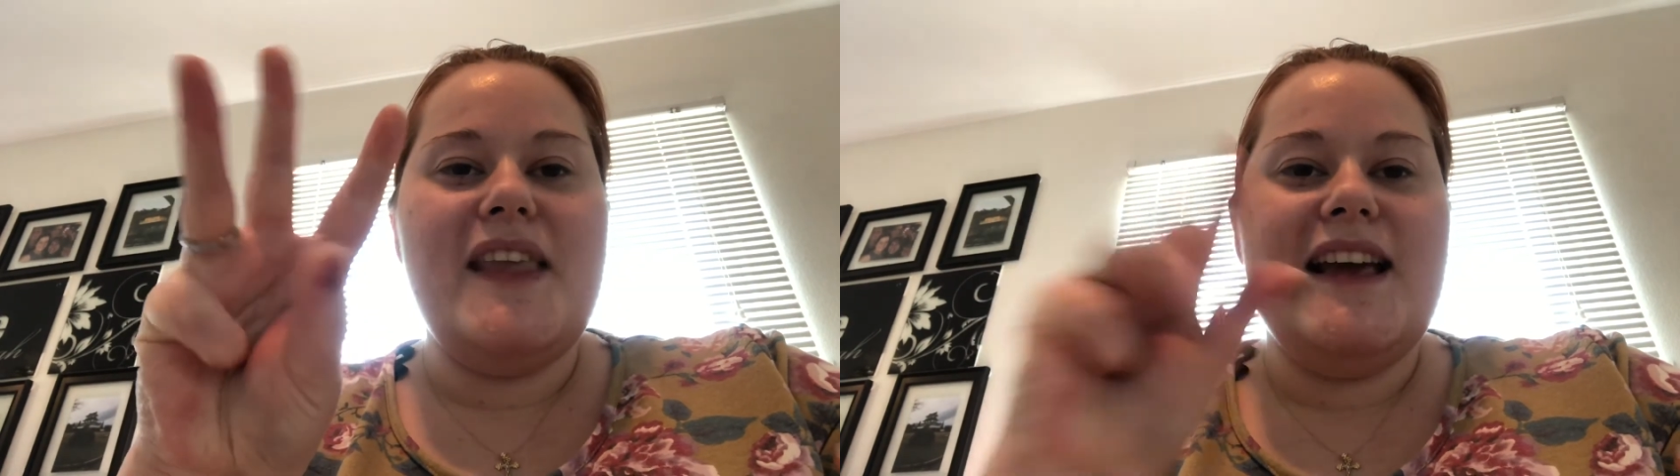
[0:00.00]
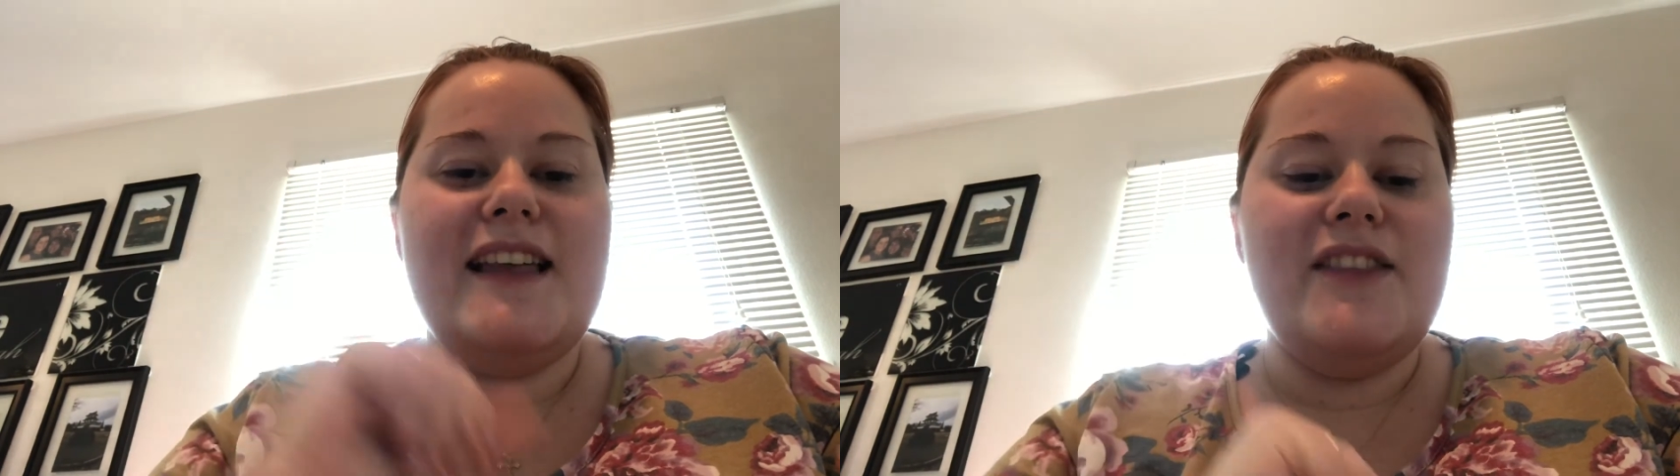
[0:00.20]

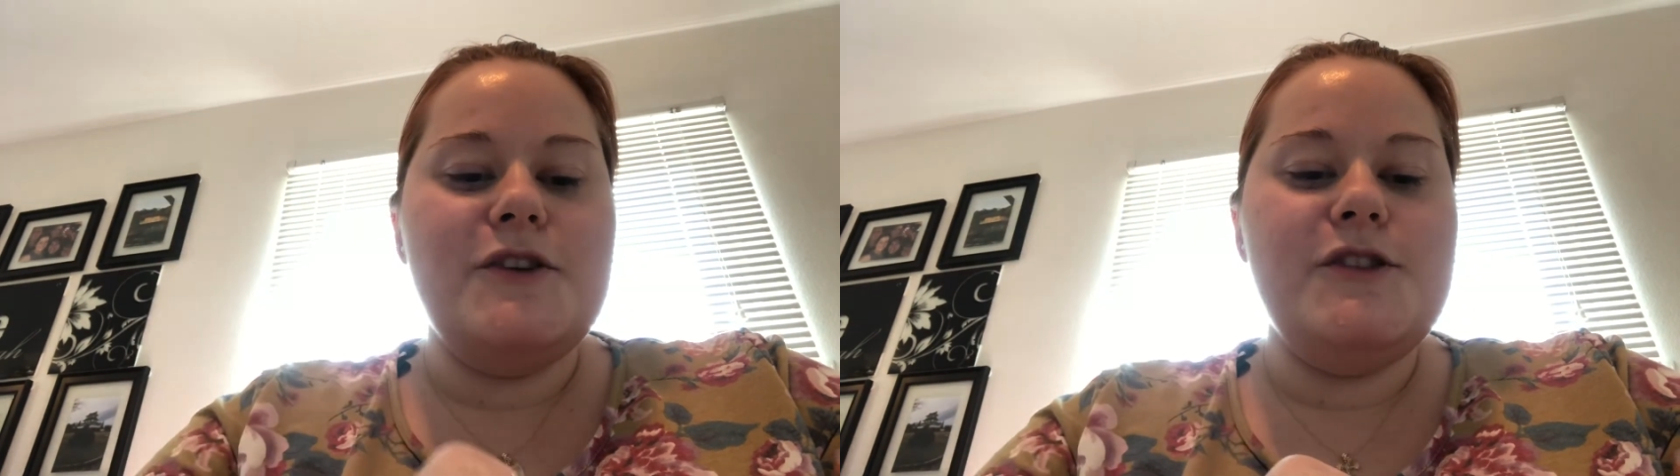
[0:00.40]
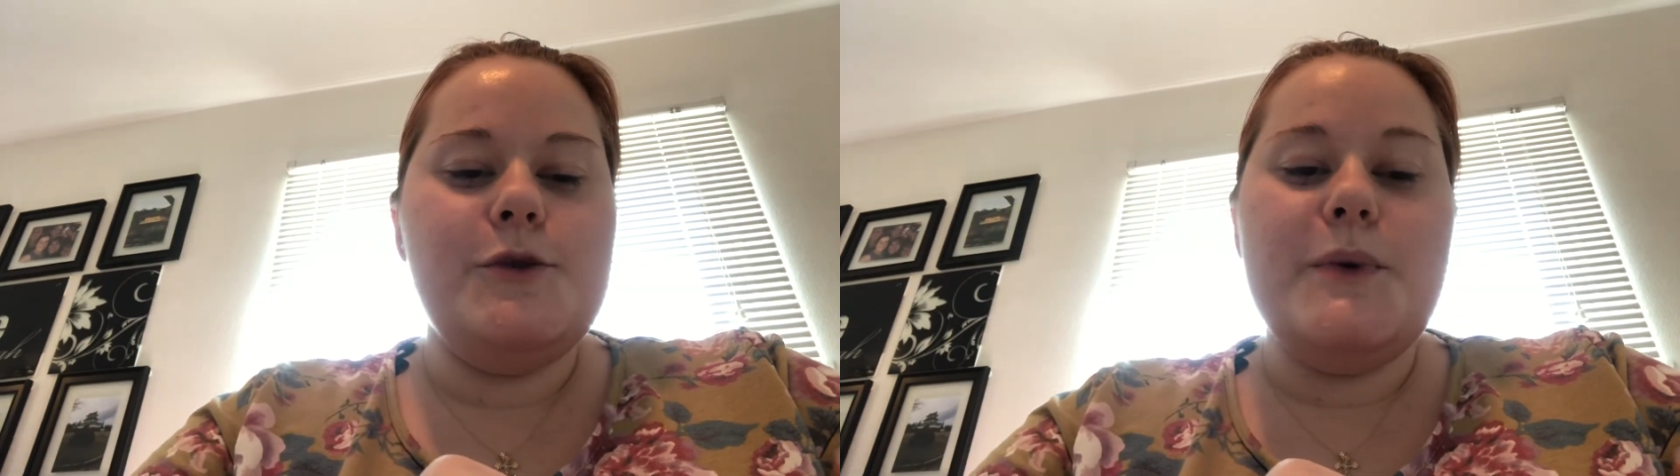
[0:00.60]
Get
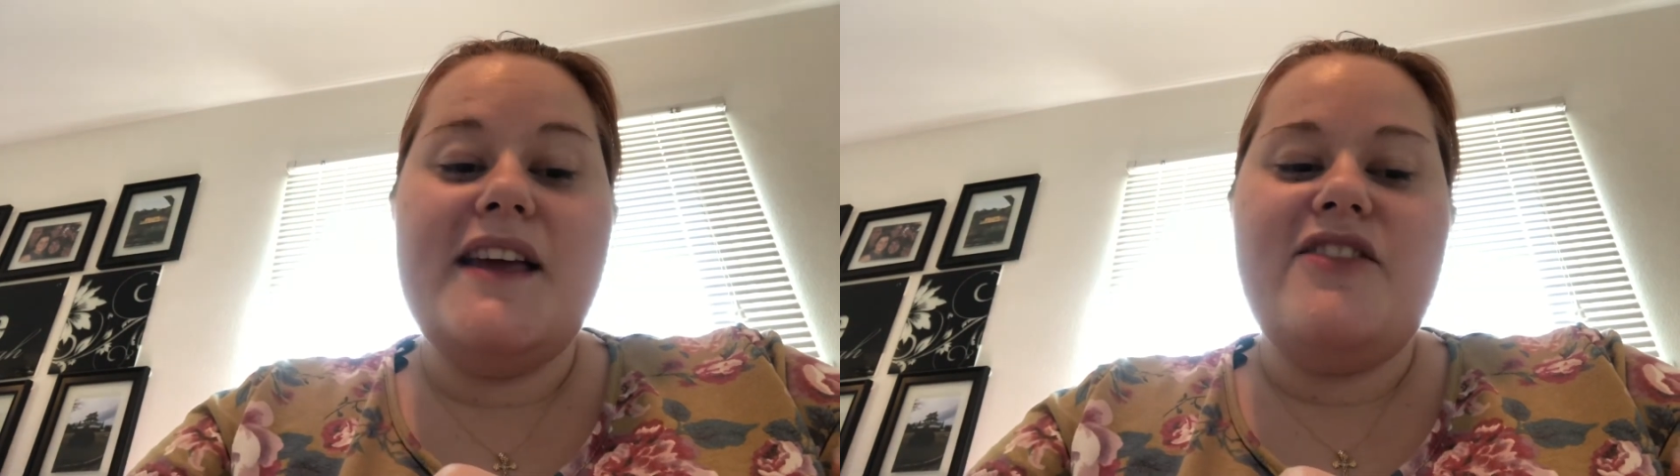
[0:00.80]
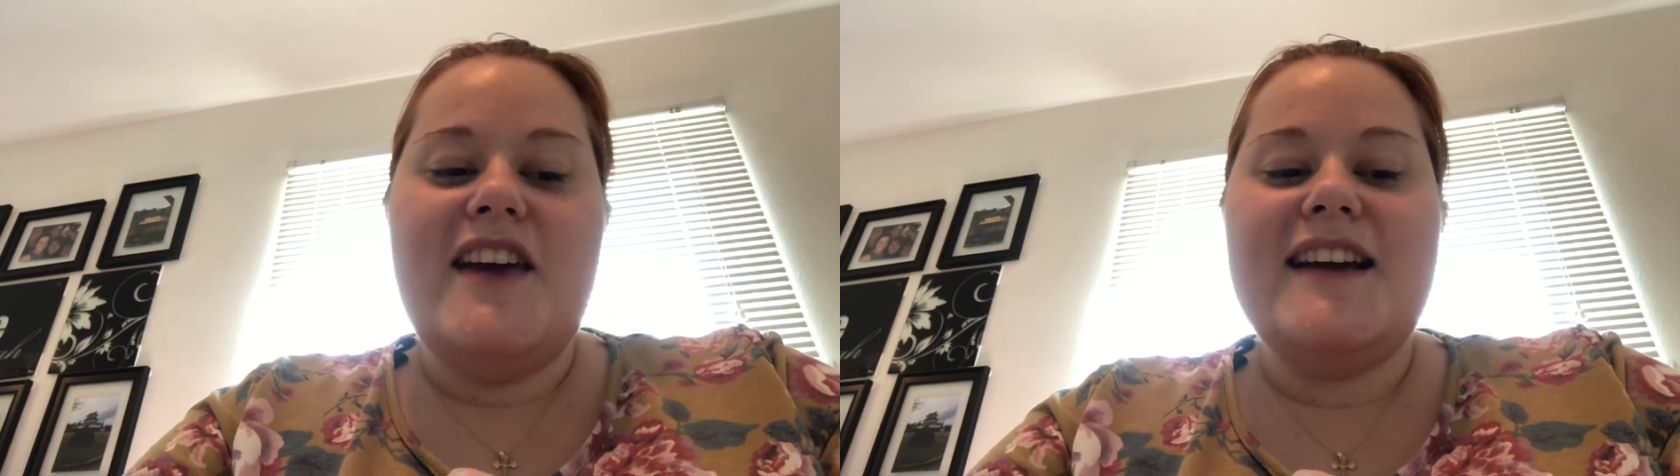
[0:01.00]
those
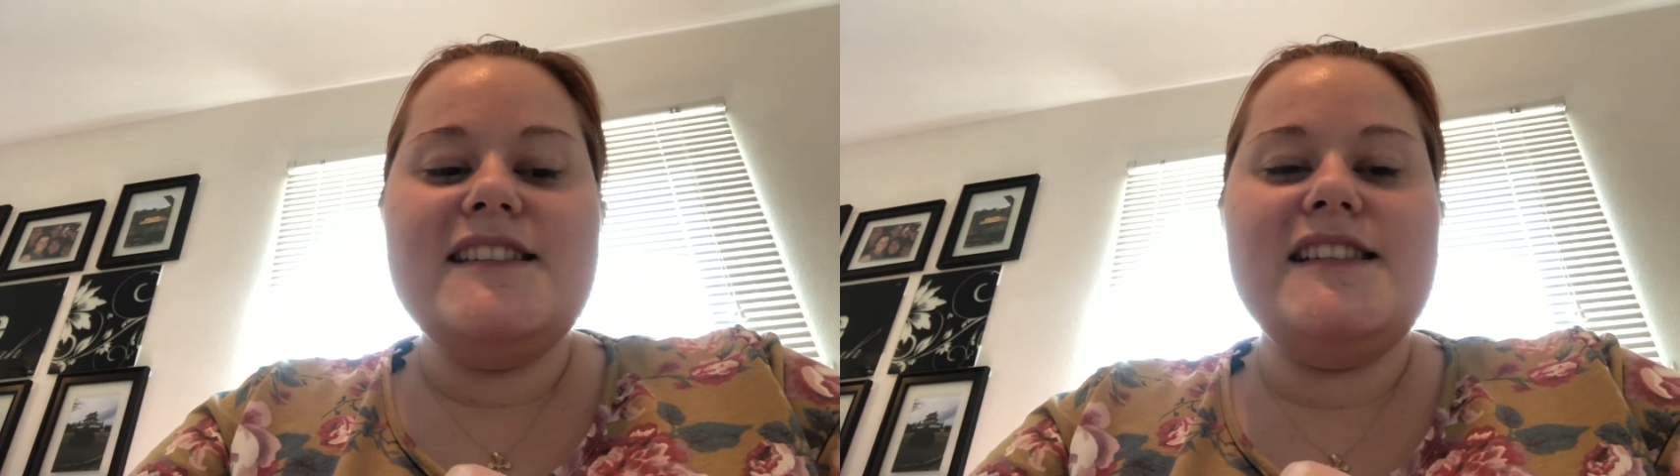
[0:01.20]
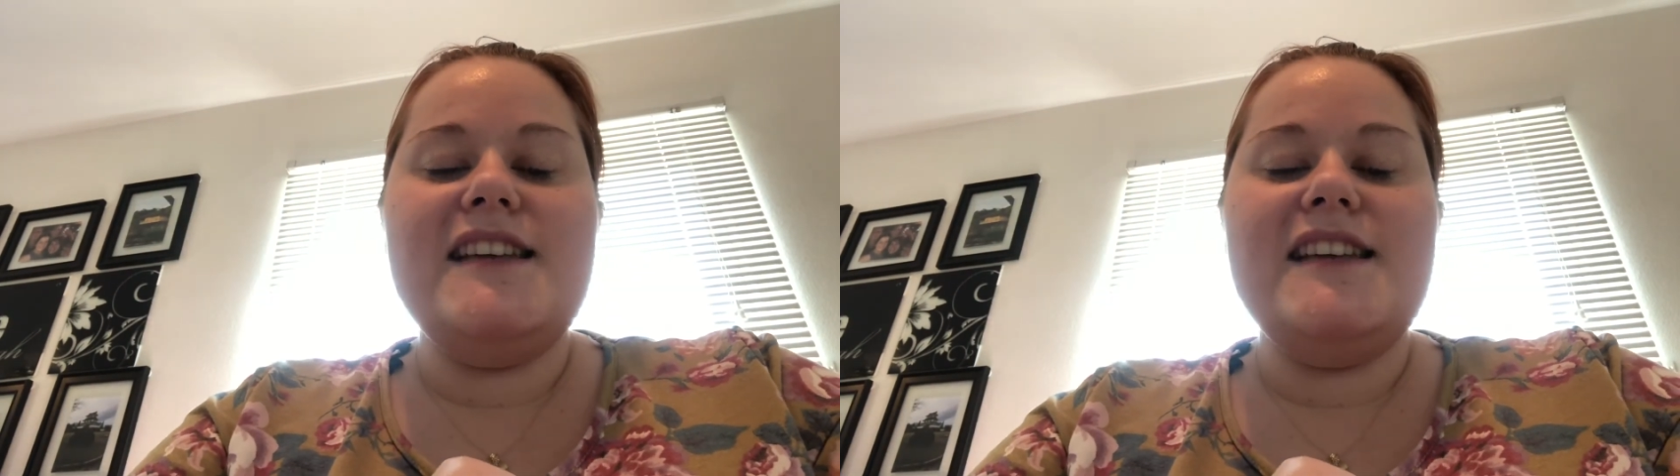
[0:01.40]
3 things